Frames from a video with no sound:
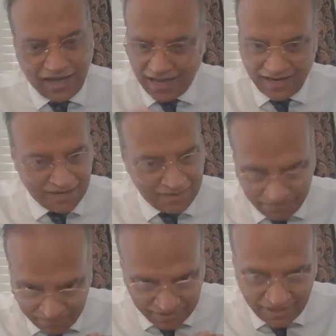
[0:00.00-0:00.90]
and, and
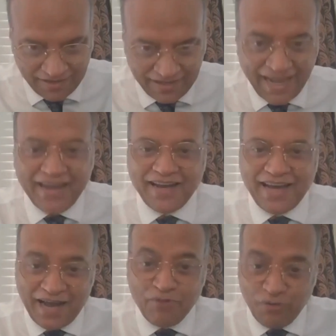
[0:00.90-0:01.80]
again,
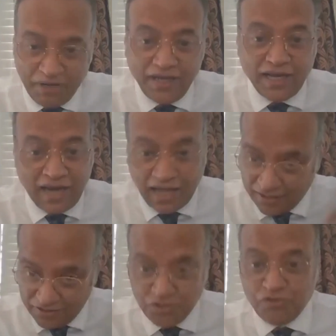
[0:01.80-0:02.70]
and I'm repeating, and I'll
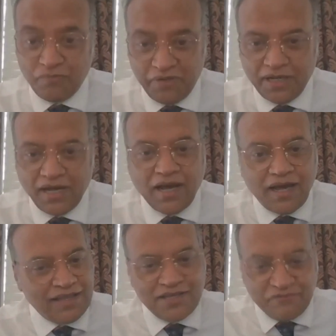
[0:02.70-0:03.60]
continue to repeat,
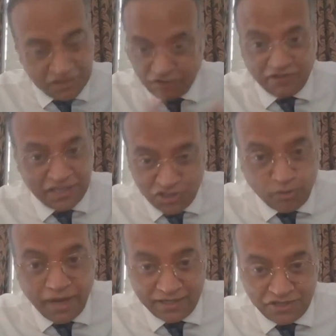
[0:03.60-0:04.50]
they, first of all, there's
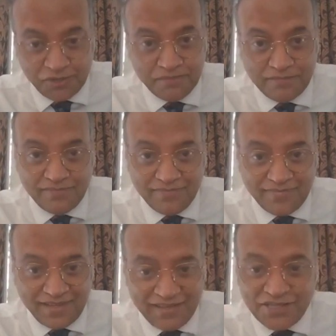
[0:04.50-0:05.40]
no age.
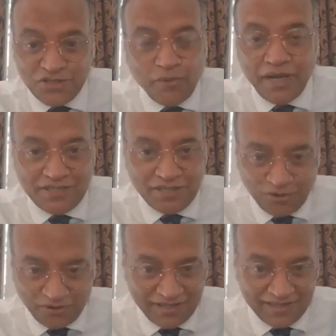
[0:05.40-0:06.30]
There's no age at
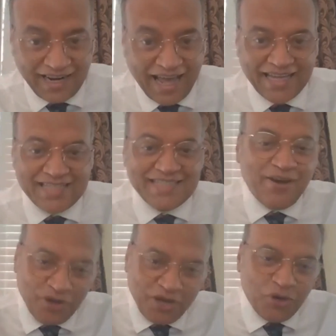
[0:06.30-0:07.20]
all that I can say,
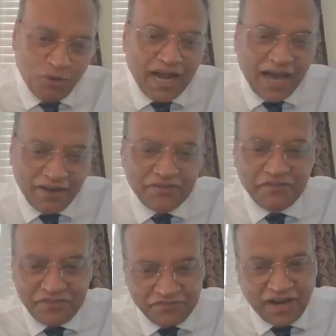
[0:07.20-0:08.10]
okay, you know what? After
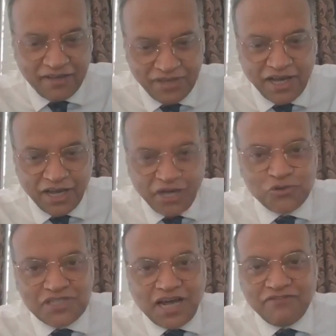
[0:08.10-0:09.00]
55, I'm going
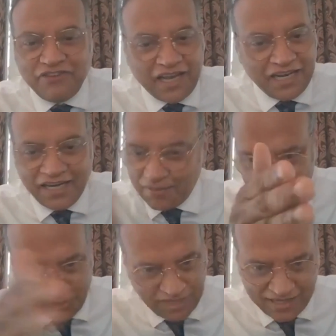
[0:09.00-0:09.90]
to start forgetting
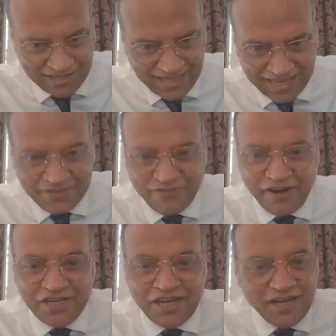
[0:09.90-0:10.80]
names. No, that's that's very